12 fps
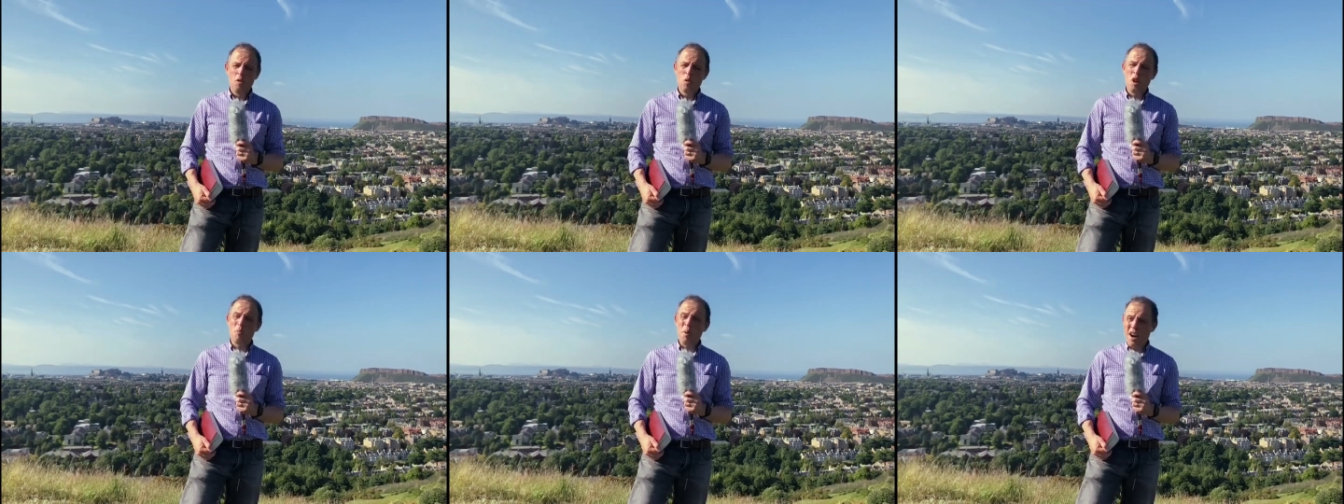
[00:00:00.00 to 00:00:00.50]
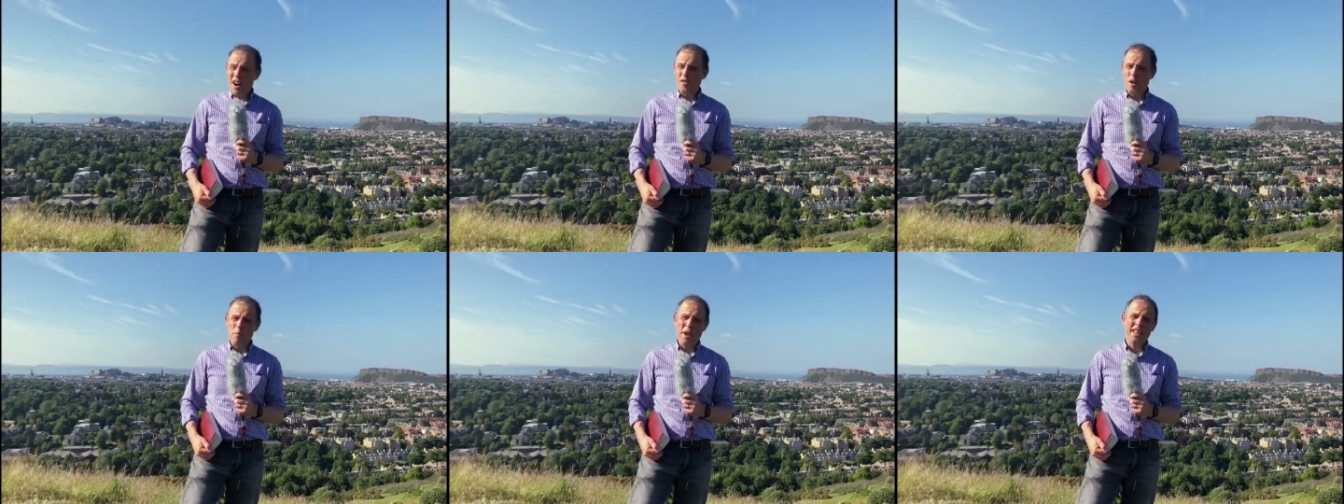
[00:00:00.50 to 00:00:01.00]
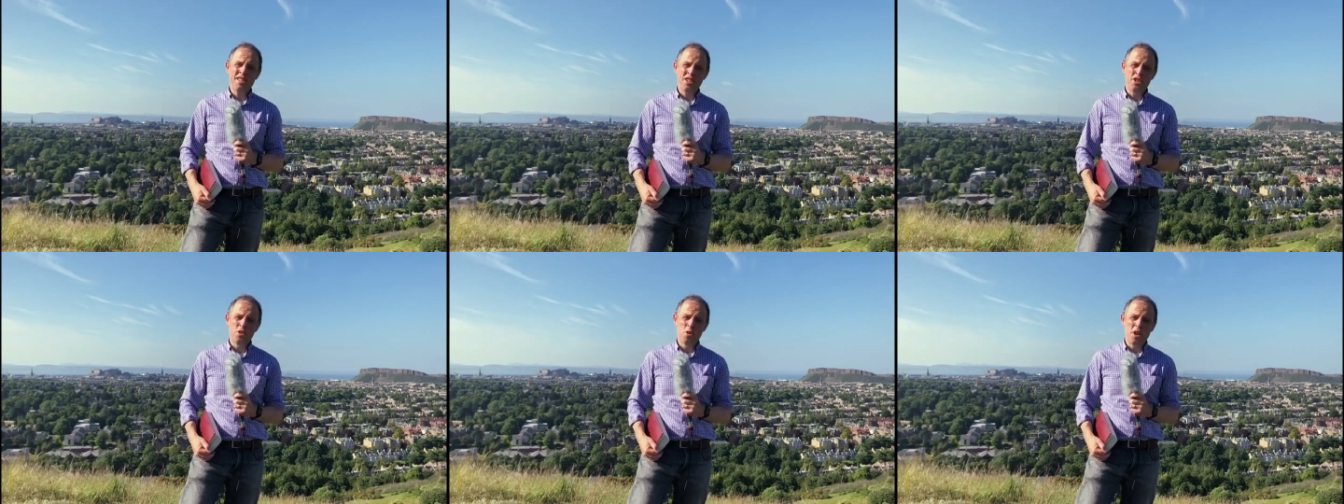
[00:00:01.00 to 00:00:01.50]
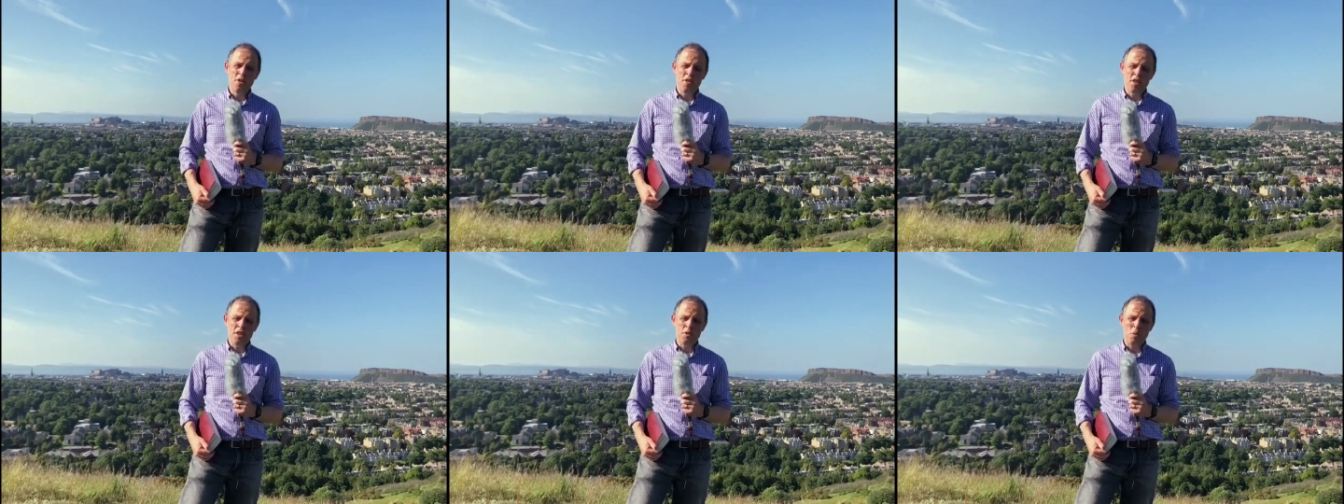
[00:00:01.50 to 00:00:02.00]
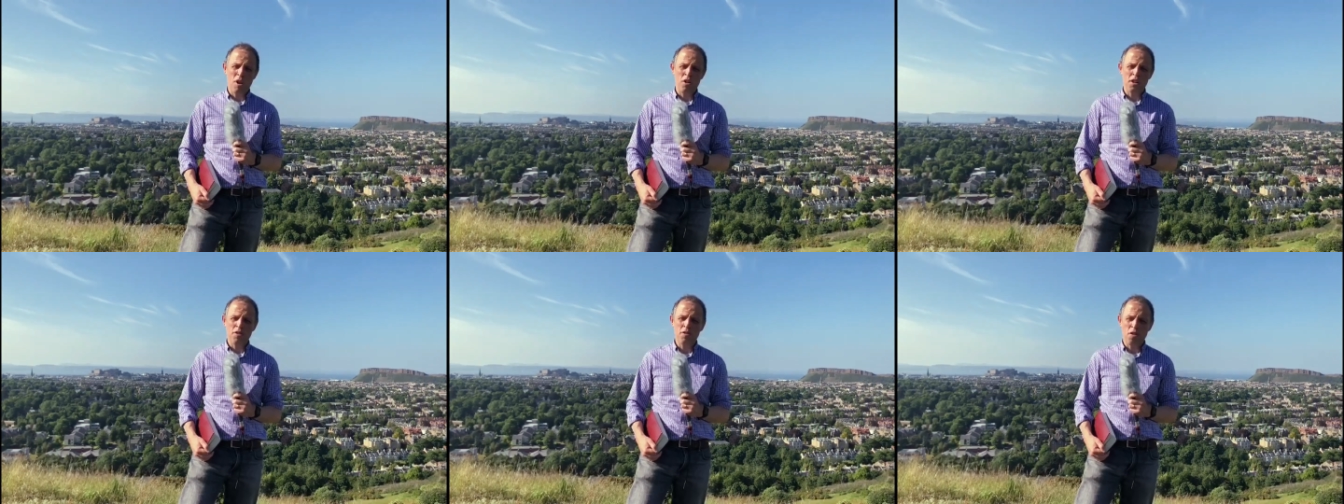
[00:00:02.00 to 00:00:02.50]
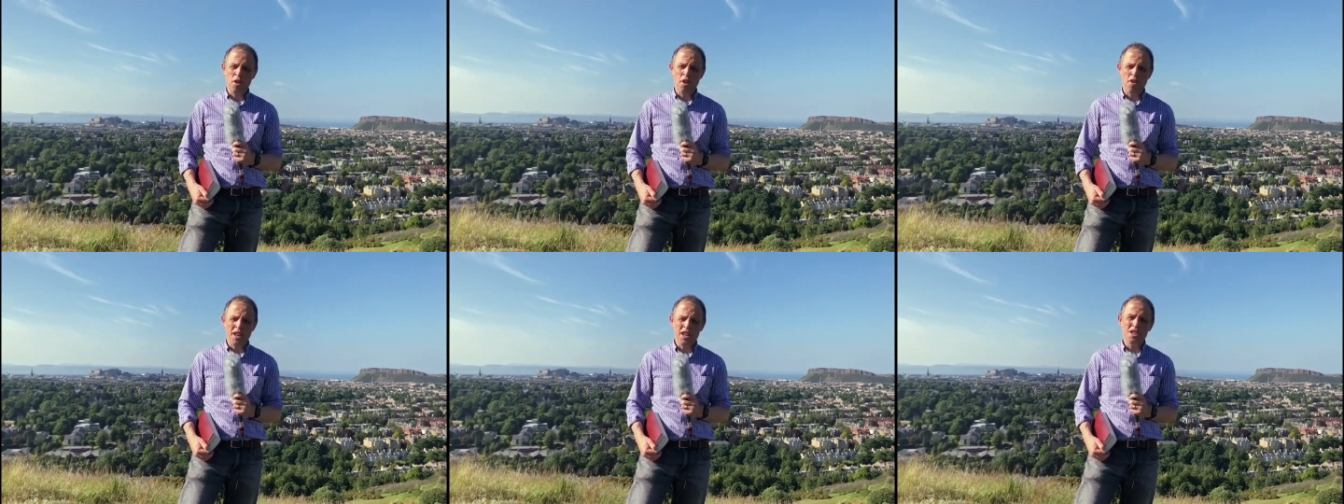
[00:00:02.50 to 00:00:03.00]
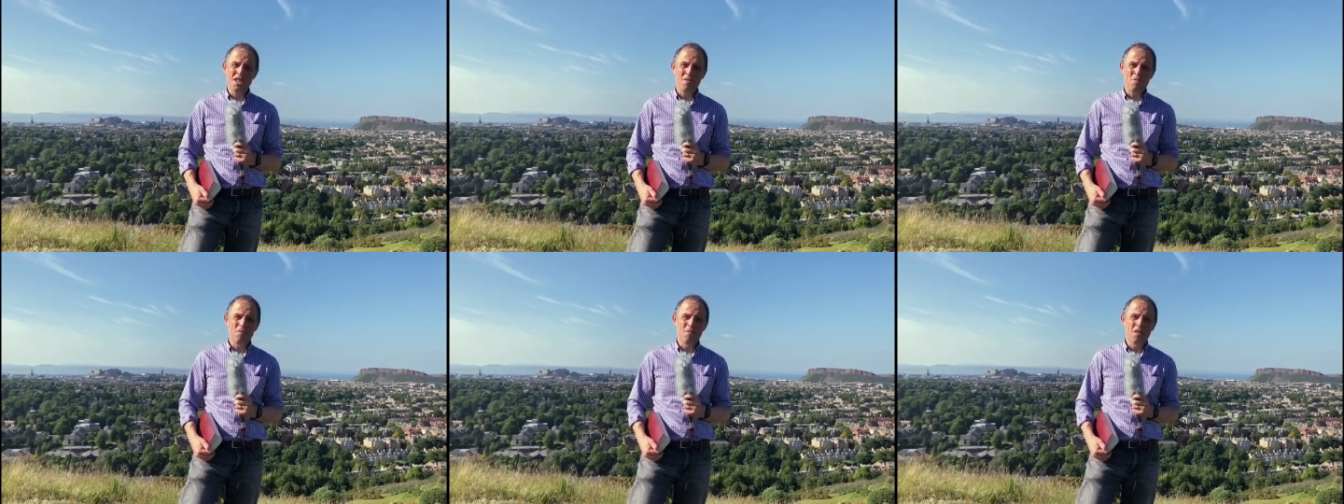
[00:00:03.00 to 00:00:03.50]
We are part of a better story for this world and for our nation.